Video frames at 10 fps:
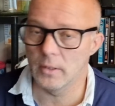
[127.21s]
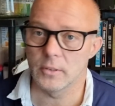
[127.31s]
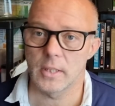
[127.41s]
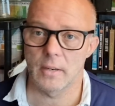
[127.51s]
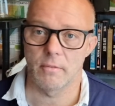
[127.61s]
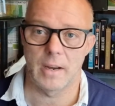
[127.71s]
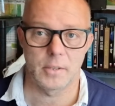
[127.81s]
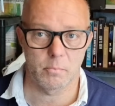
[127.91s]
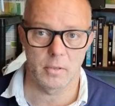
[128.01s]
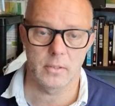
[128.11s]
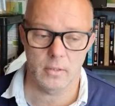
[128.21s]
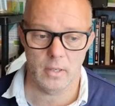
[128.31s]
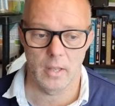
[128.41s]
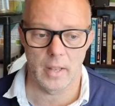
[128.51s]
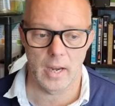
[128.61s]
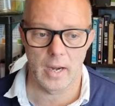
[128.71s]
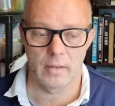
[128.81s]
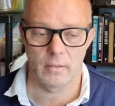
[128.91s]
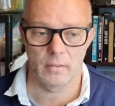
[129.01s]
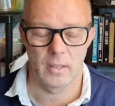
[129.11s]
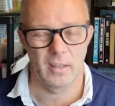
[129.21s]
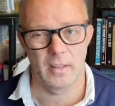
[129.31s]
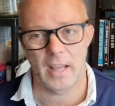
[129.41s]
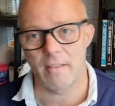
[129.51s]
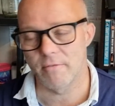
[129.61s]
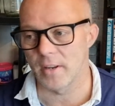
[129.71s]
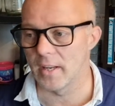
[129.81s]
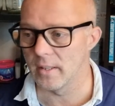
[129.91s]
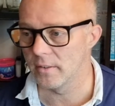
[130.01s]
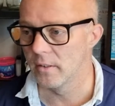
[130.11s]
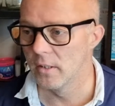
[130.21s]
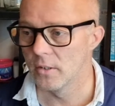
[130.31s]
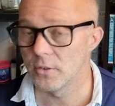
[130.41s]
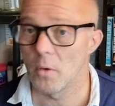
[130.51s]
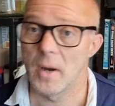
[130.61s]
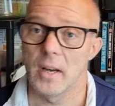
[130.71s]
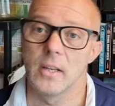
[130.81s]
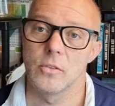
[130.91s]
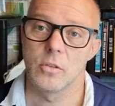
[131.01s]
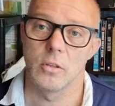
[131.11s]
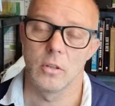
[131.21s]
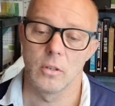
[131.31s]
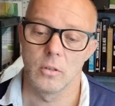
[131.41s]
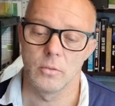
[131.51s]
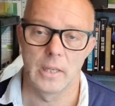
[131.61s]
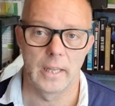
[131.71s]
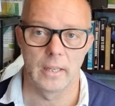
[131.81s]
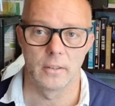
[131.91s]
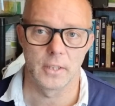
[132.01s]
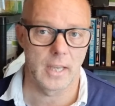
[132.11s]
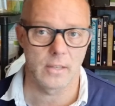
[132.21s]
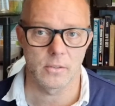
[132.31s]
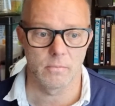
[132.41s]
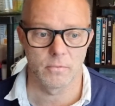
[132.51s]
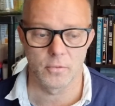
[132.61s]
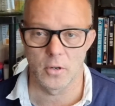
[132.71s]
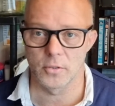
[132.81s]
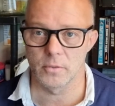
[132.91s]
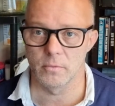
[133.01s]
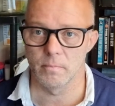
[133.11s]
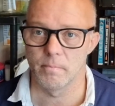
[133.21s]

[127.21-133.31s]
instead of raspberries, and then that failed. So I went into the Lidl to get some frozen